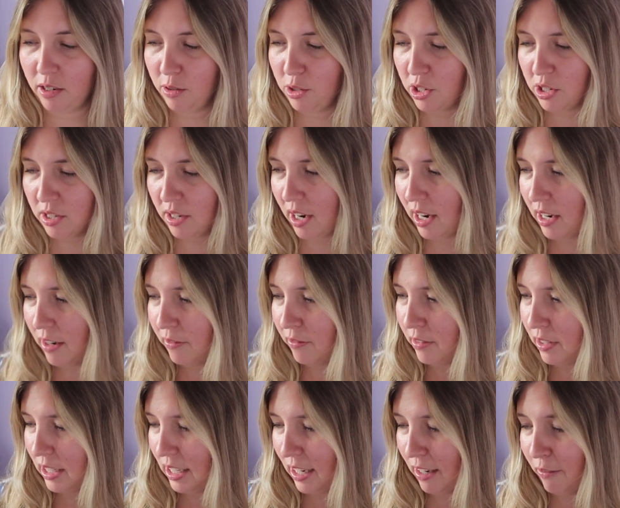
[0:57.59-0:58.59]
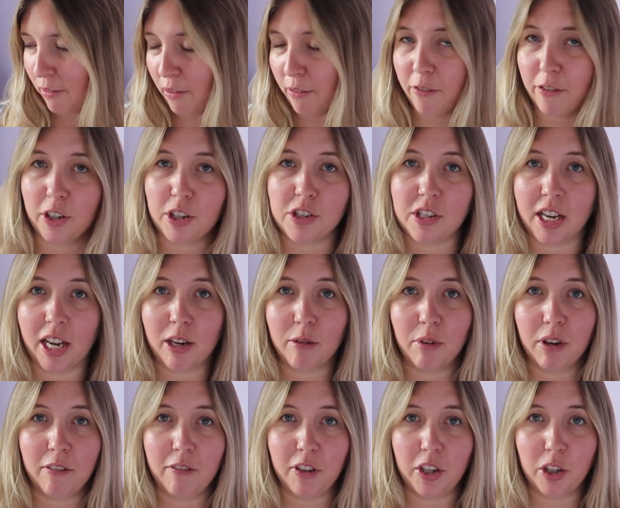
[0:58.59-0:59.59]
just kind of give a firsthand
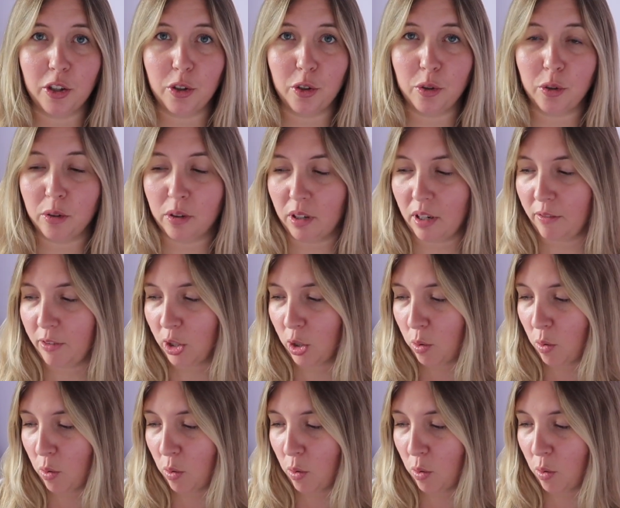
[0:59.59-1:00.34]
review of the